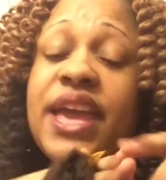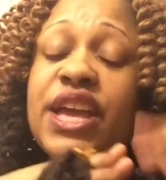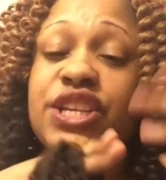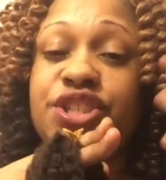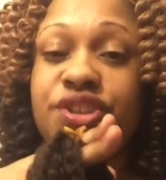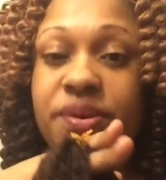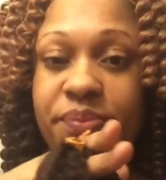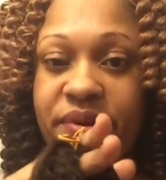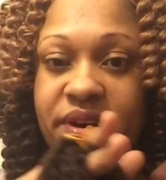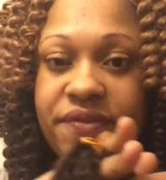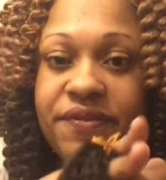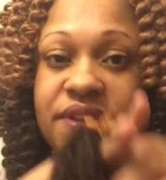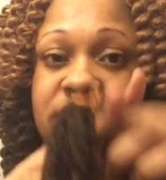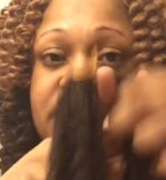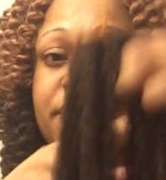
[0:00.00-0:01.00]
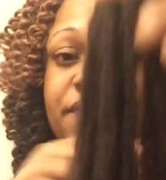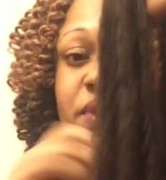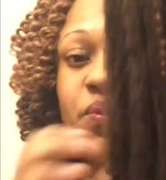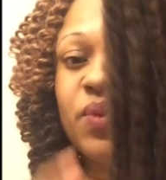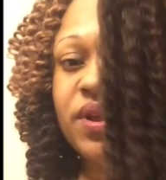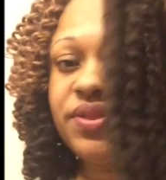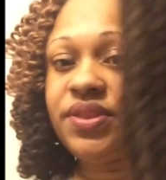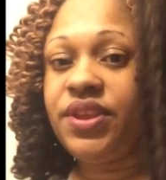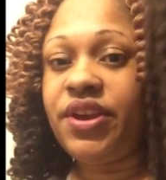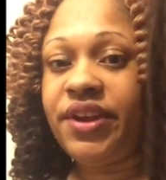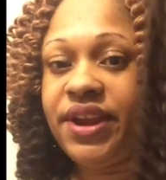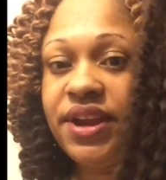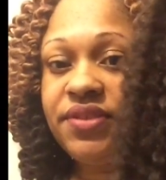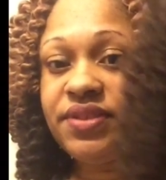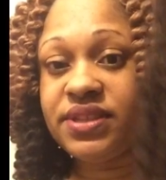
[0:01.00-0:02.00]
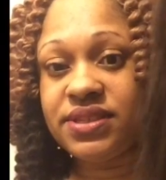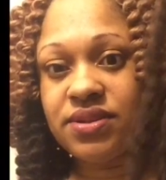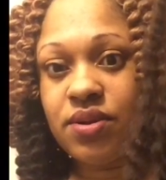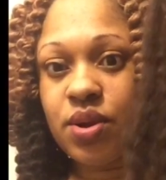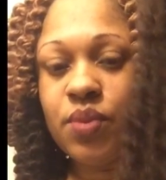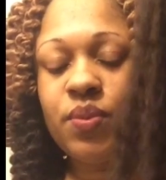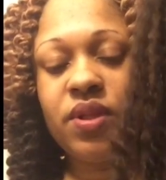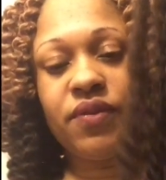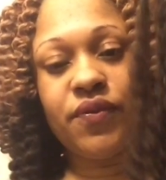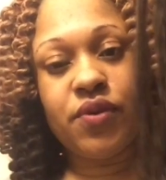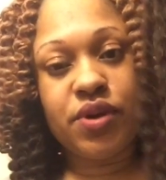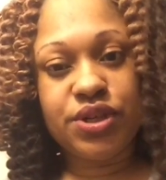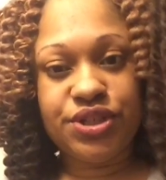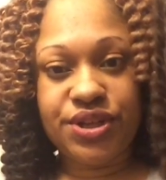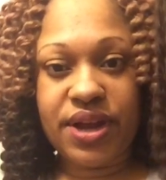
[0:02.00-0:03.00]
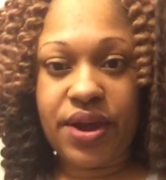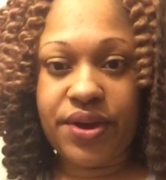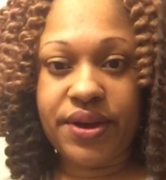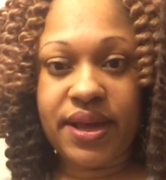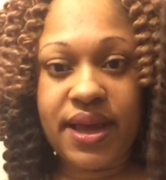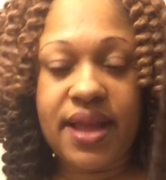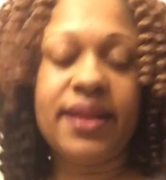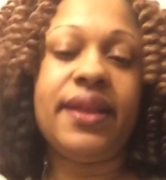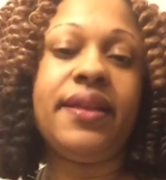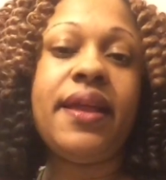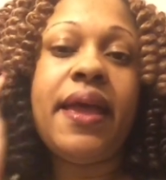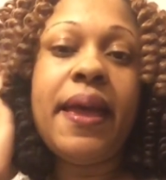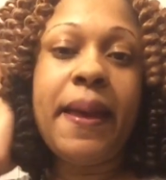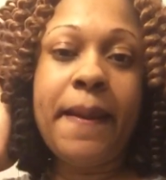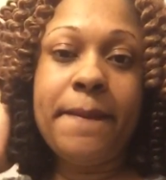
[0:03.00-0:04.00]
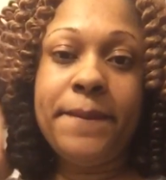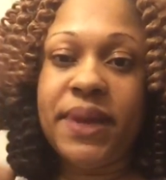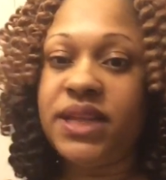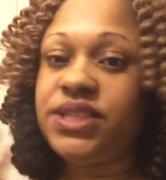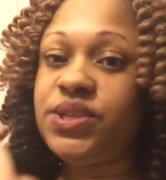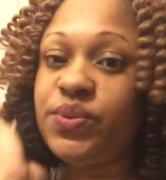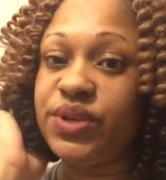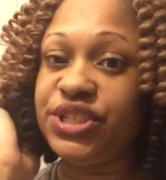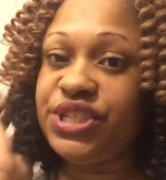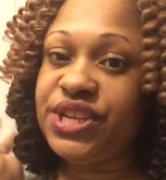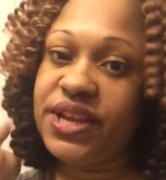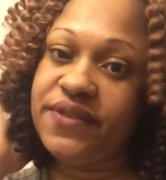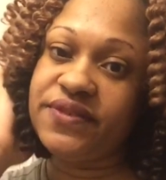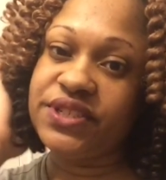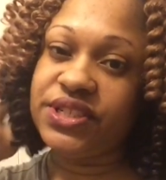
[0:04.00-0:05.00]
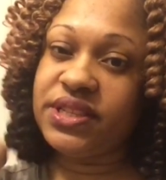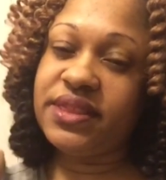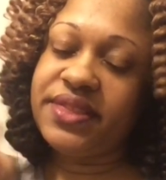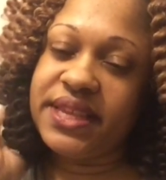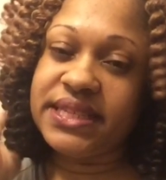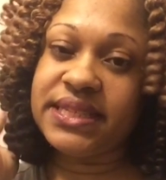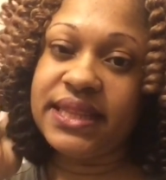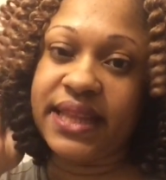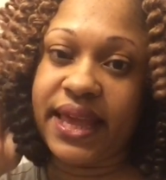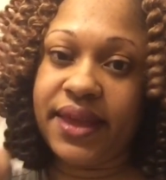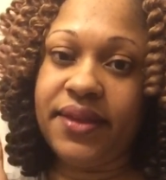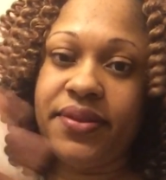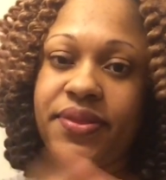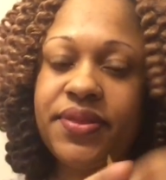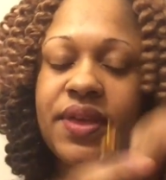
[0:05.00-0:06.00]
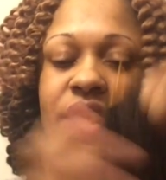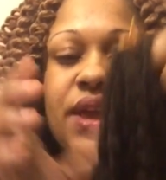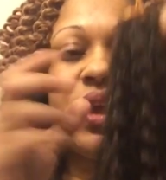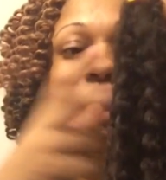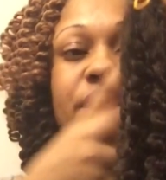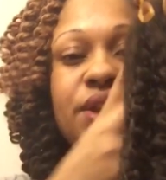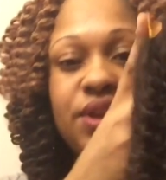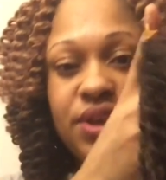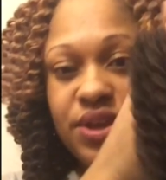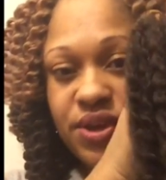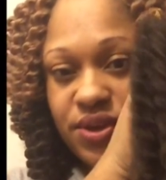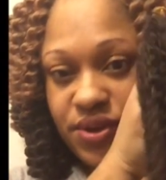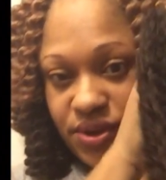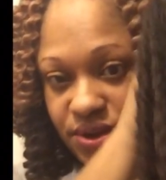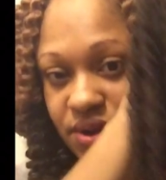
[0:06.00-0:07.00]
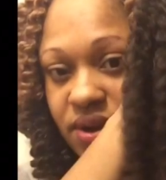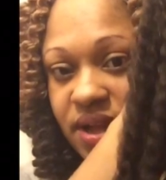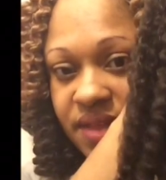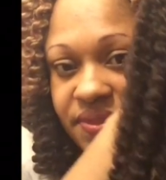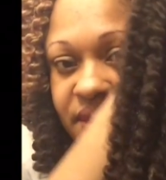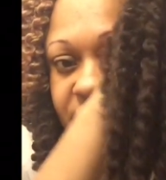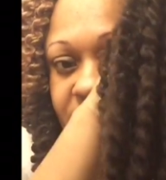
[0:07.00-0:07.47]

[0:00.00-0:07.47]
It's your preference. If you want your hair this long, well, of course you're not going to cut it. But to achieve this length, you'll cut the